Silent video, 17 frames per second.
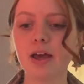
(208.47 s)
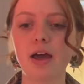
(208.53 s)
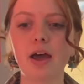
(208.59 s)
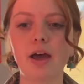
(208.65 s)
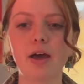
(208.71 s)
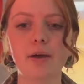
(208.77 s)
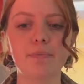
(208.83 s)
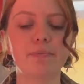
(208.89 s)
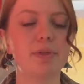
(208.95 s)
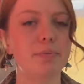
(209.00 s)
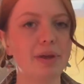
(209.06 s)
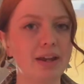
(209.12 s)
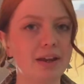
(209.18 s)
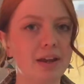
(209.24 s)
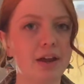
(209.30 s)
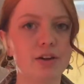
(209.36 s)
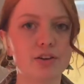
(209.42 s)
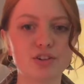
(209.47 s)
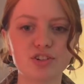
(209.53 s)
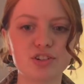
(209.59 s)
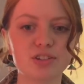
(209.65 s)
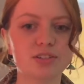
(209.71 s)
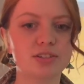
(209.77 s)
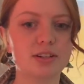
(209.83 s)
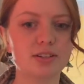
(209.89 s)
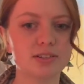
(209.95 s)
The main character
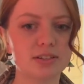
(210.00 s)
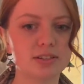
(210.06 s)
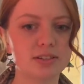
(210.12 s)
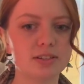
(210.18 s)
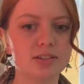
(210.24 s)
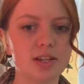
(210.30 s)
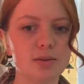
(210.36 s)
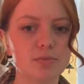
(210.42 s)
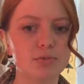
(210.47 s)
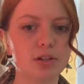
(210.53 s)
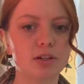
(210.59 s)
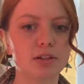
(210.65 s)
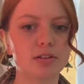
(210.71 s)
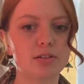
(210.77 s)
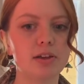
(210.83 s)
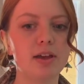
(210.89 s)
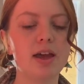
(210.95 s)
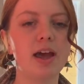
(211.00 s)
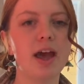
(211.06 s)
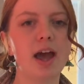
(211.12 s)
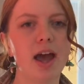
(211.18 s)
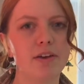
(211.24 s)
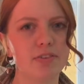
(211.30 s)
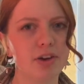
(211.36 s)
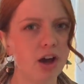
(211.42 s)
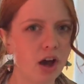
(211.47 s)
just doesn't seem to
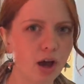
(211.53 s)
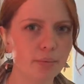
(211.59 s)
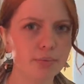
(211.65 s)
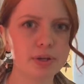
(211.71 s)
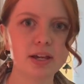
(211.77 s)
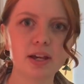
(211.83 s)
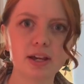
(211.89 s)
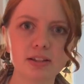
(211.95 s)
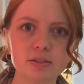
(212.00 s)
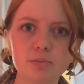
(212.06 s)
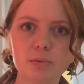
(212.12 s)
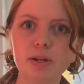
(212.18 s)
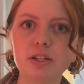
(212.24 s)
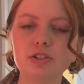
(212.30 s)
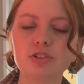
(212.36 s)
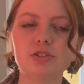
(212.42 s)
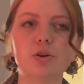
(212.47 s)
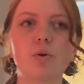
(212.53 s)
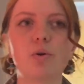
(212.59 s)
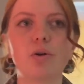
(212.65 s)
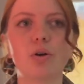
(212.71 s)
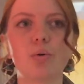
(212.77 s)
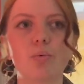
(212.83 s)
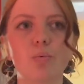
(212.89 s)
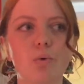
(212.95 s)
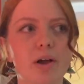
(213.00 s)
have a hobby as much,
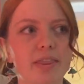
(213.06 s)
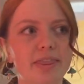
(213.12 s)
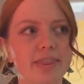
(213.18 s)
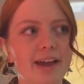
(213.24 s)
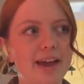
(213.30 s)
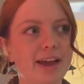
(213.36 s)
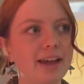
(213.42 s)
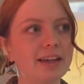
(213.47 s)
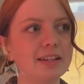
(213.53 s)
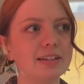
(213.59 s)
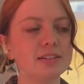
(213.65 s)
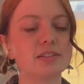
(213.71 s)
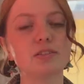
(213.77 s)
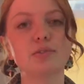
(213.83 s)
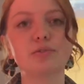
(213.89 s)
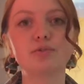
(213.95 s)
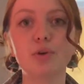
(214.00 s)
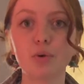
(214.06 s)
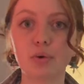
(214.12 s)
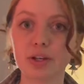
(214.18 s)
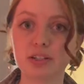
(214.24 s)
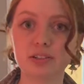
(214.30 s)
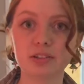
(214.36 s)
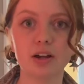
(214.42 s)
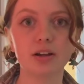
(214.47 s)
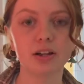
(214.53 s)
or one that is
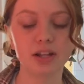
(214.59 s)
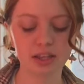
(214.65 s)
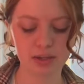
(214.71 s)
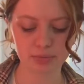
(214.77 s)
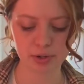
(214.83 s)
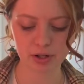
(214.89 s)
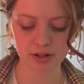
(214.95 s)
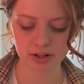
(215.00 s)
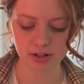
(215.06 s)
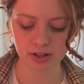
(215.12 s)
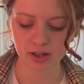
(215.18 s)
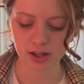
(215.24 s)
focused on in the book.